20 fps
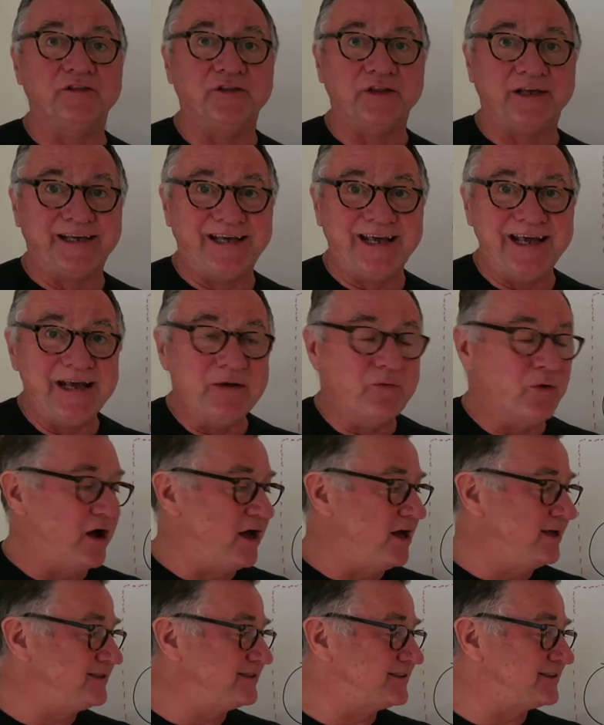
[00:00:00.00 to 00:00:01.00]
the
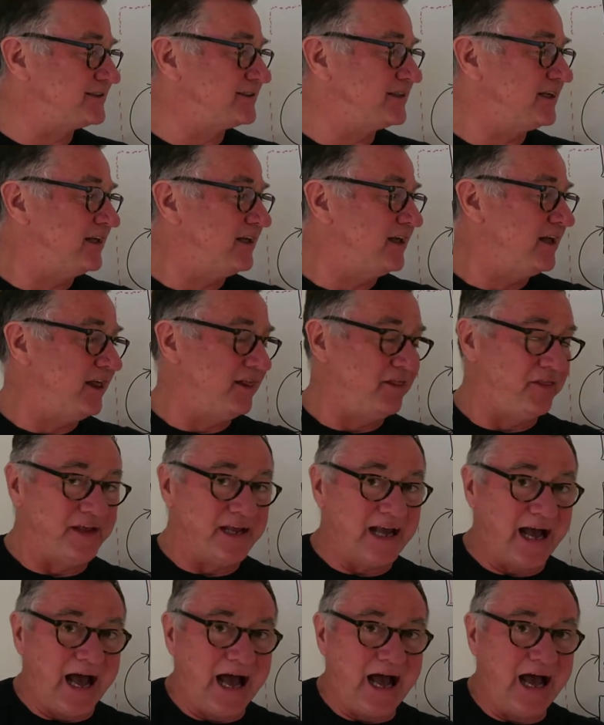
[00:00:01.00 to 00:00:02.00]
keywords,
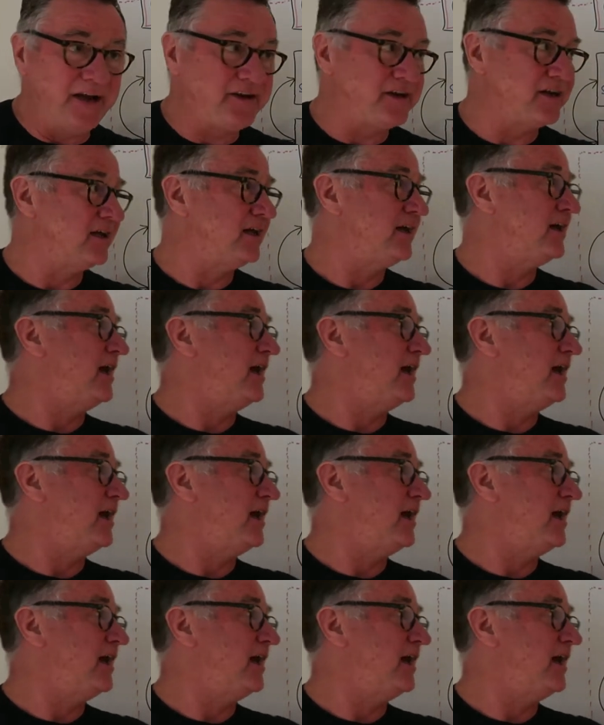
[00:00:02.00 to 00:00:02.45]
the ad,